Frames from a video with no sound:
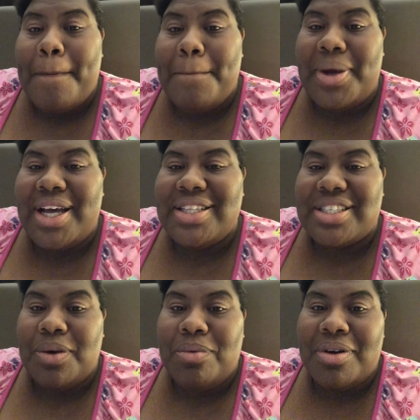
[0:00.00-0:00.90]

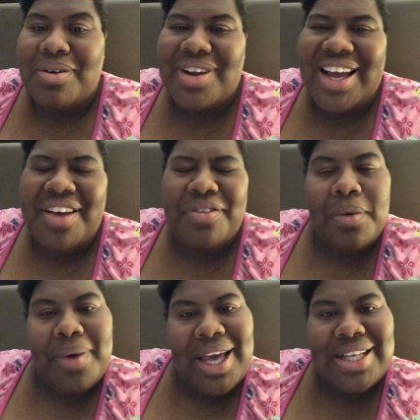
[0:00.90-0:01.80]
But we're going to have
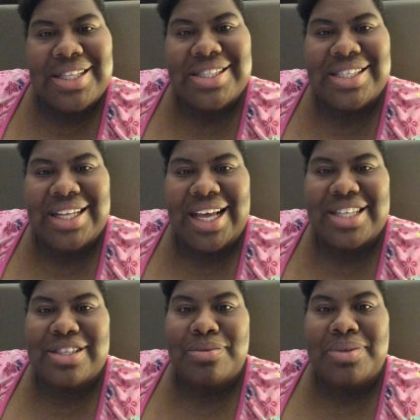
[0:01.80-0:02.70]
to wait
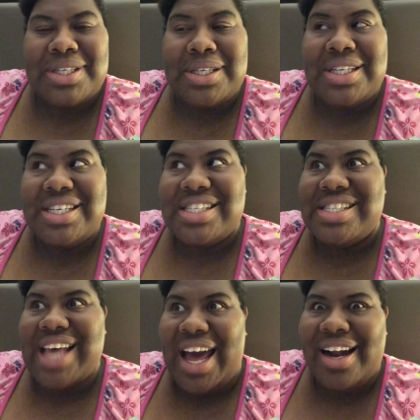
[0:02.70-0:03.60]
until this
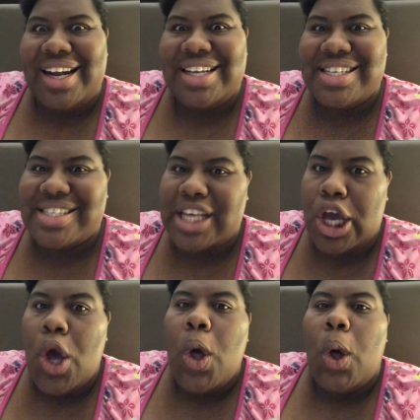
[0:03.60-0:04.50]
Saturday to see